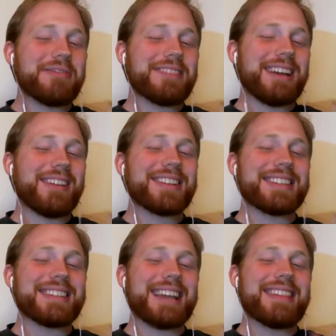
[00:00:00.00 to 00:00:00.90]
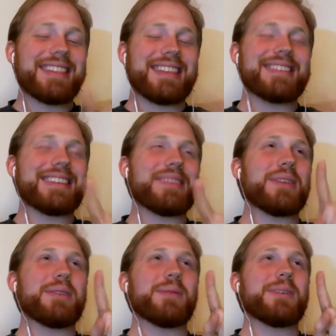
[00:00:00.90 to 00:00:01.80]
telling us a date that they said
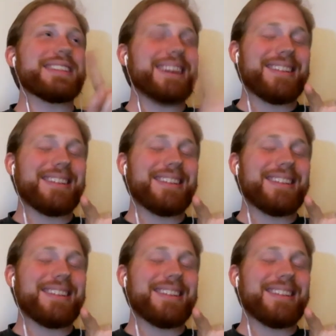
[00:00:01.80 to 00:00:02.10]
that they were going to tell